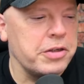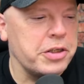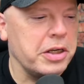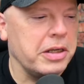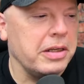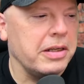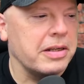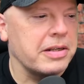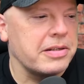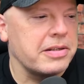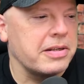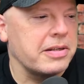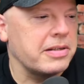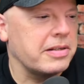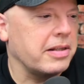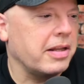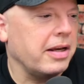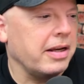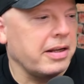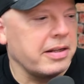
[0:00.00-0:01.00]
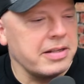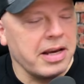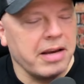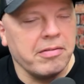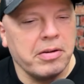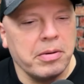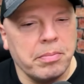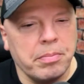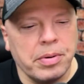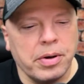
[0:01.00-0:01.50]
geniuses like
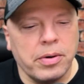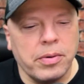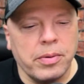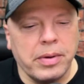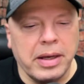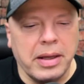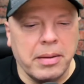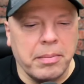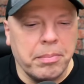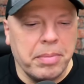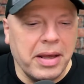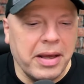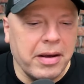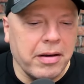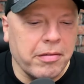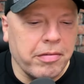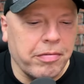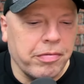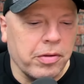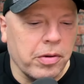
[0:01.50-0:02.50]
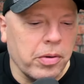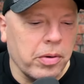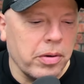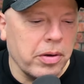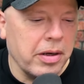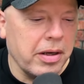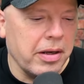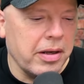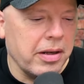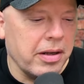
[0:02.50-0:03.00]
David Bowie and Pink
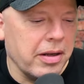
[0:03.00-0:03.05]
Floyd